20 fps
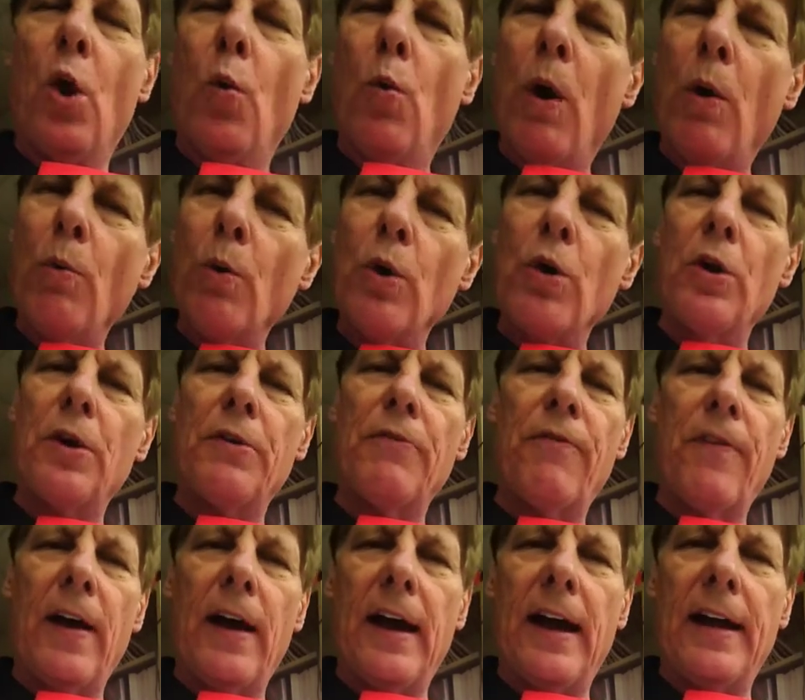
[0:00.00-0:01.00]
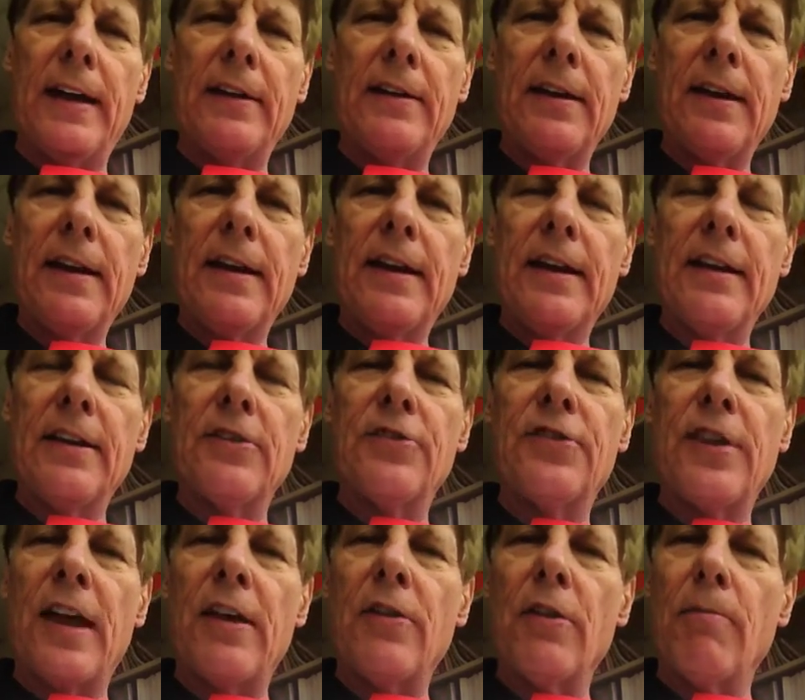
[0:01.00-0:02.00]
What we're going to find
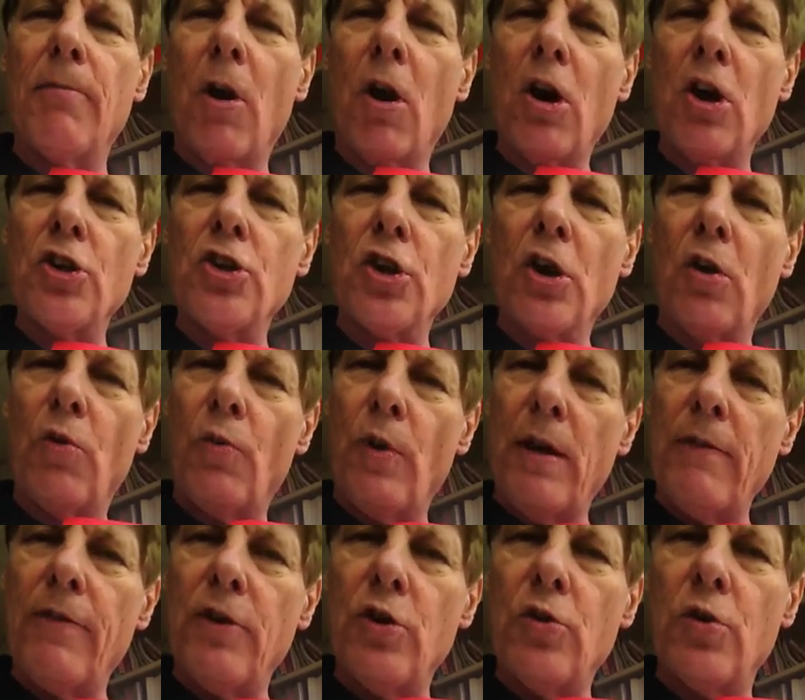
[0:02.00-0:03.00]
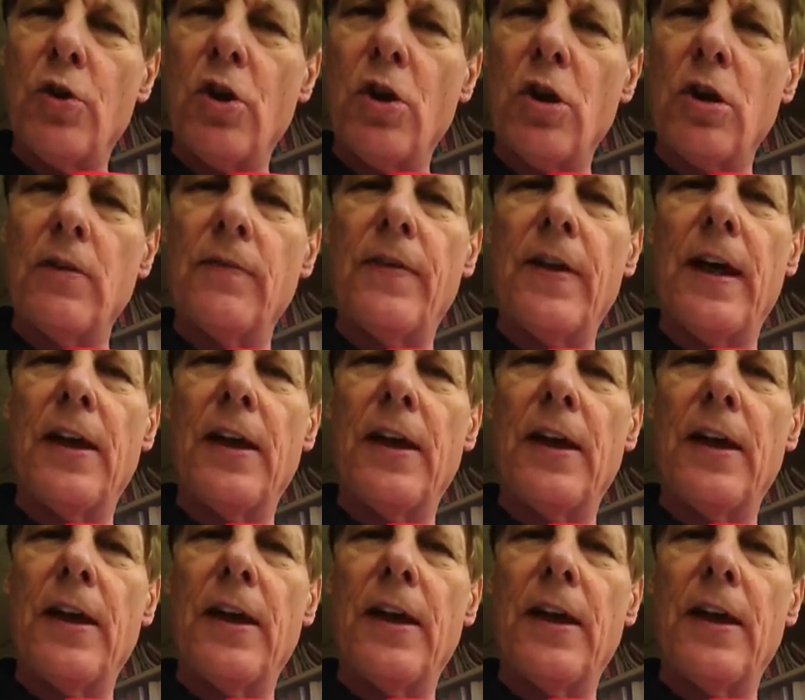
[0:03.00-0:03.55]
is that the marginal revenue curve